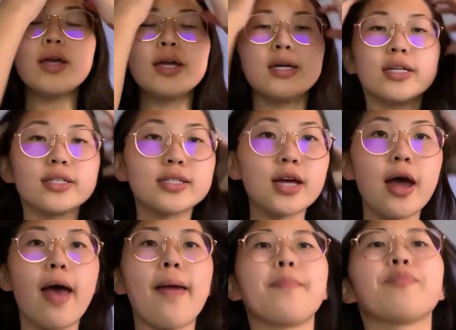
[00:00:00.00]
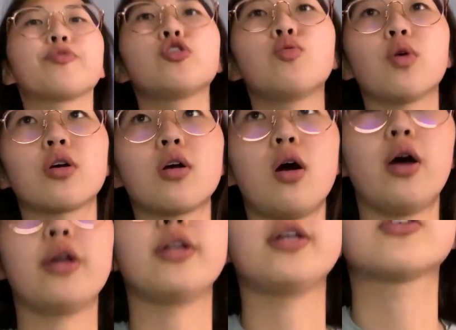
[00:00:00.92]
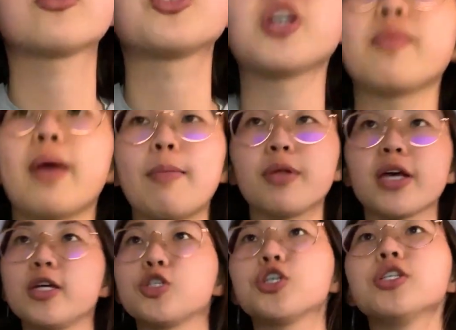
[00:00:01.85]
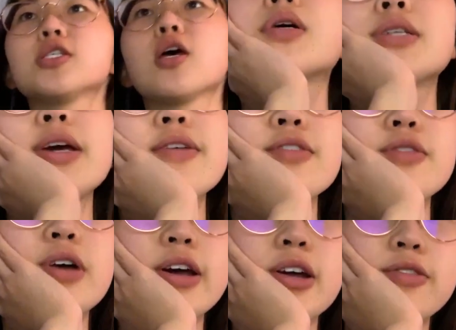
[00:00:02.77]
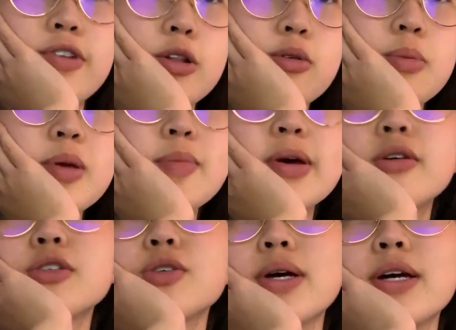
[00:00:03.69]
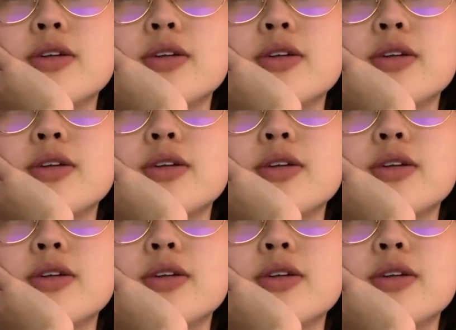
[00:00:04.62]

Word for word: It is time to work on internship applications because I got a follow-up email, so I